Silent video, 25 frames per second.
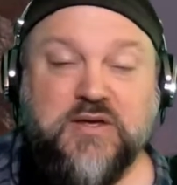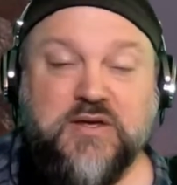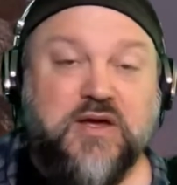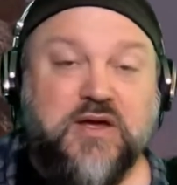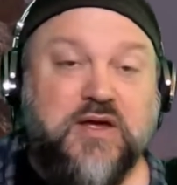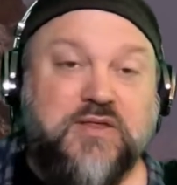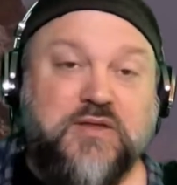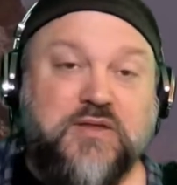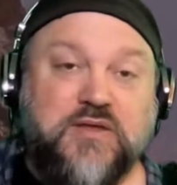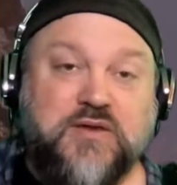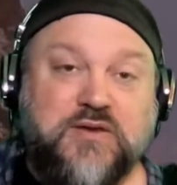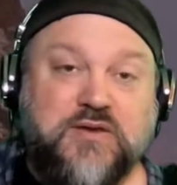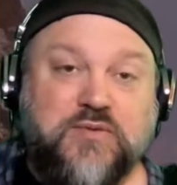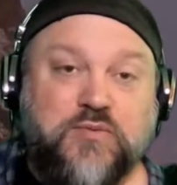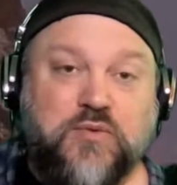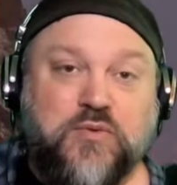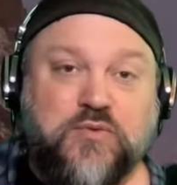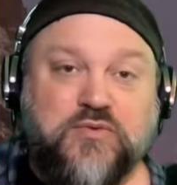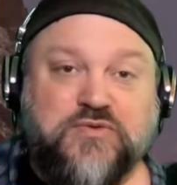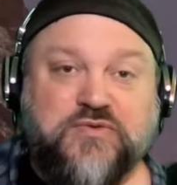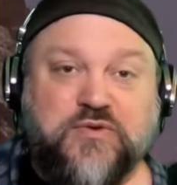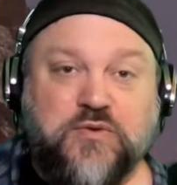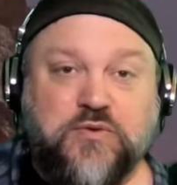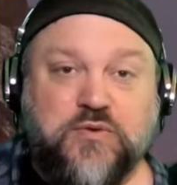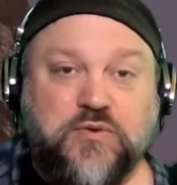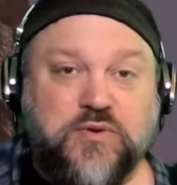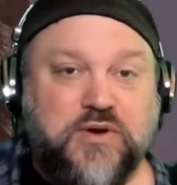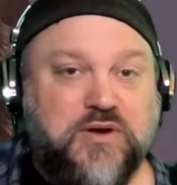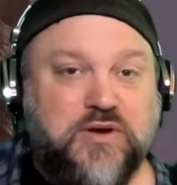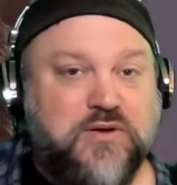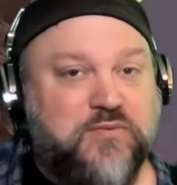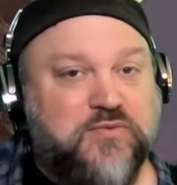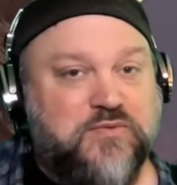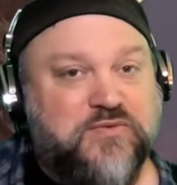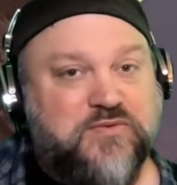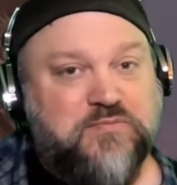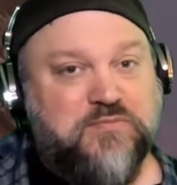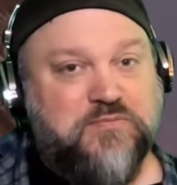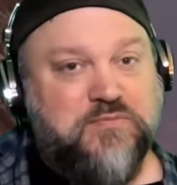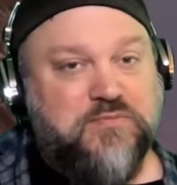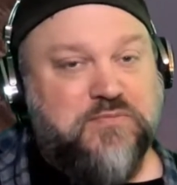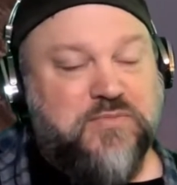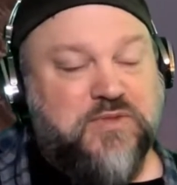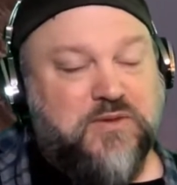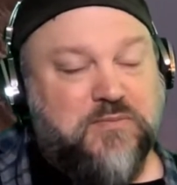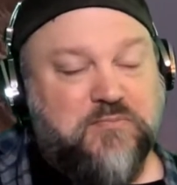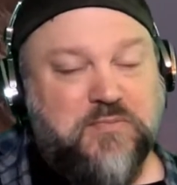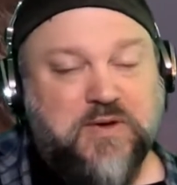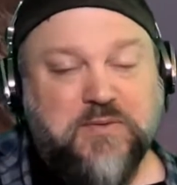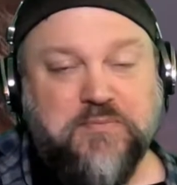And then what was so great was
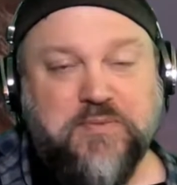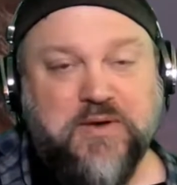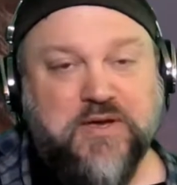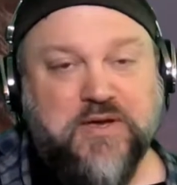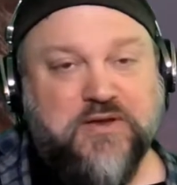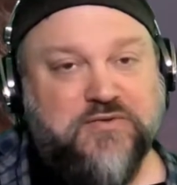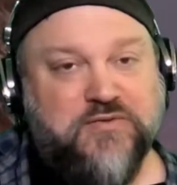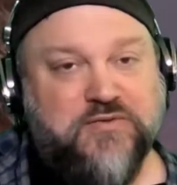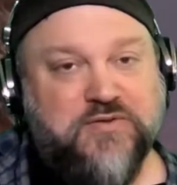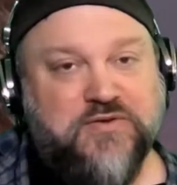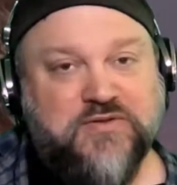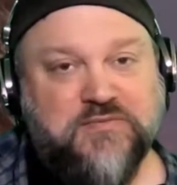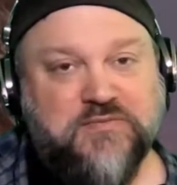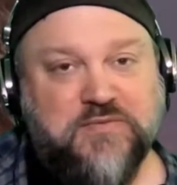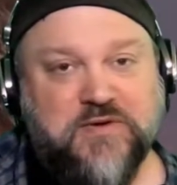my patrons,